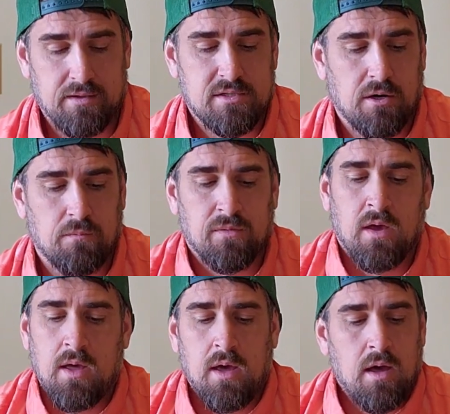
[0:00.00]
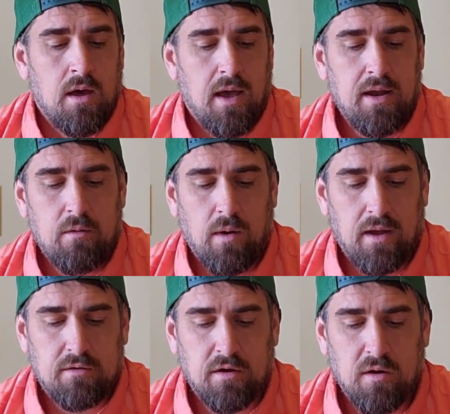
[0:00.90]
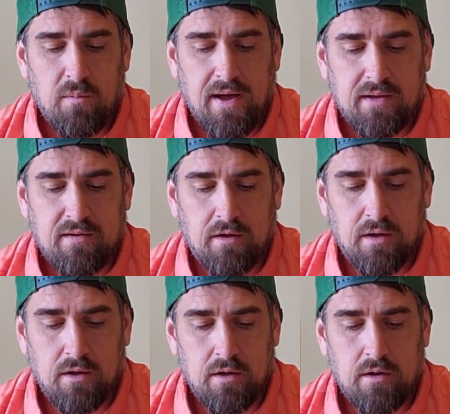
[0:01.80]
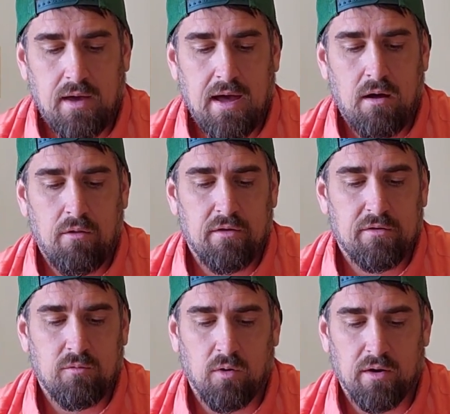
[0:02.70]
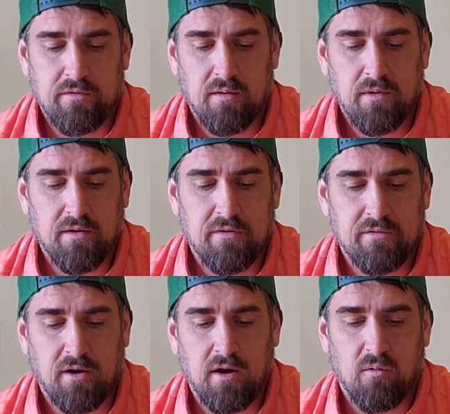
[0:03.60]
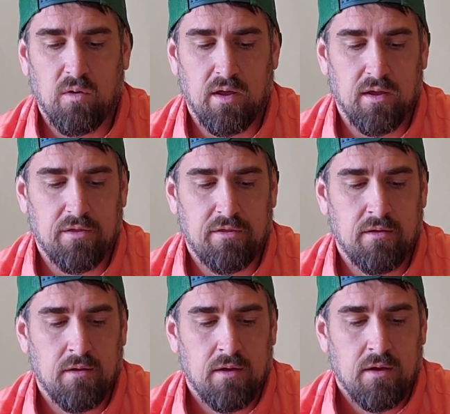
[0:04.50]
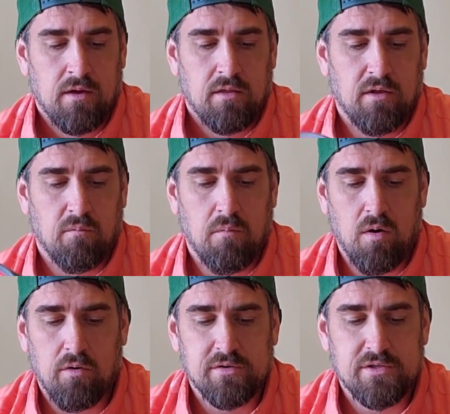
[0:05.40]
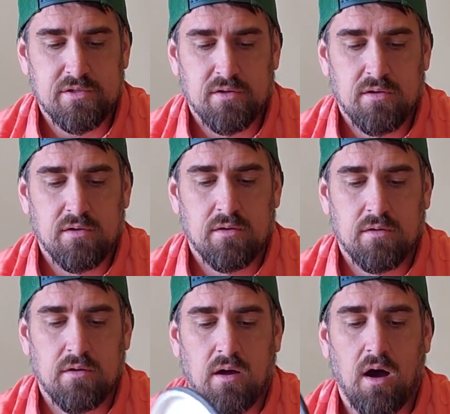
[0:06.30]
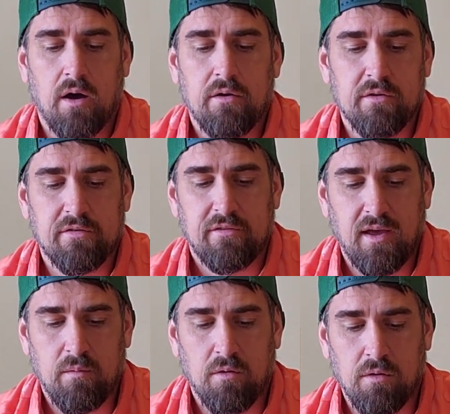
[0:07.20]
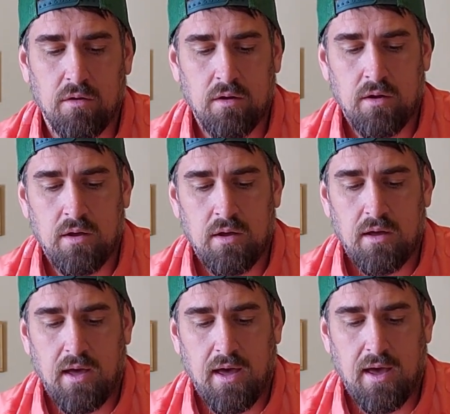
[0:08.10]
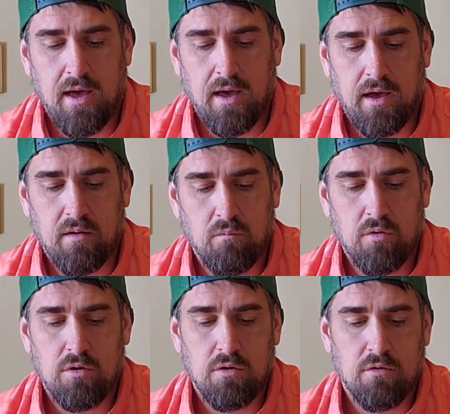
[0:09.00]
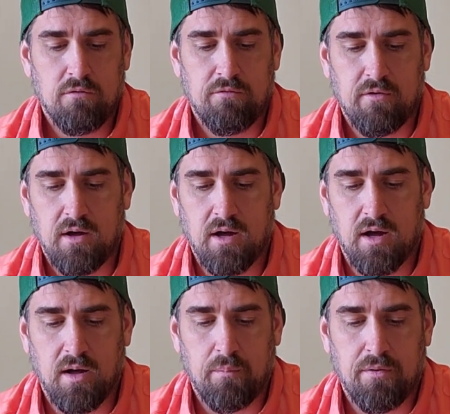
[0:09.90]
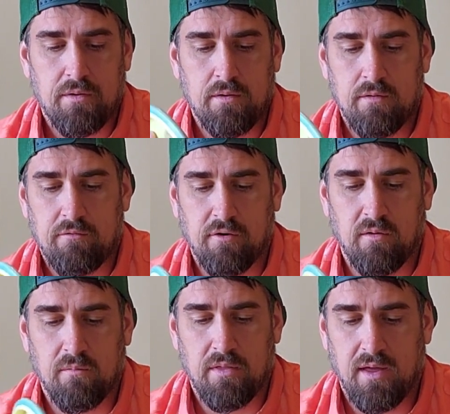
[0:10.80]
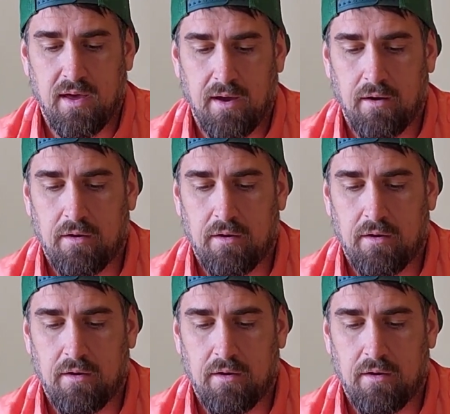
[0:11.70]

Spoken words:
So anyway, to go back to how this works, I'm going to start with the most understable and move up from there.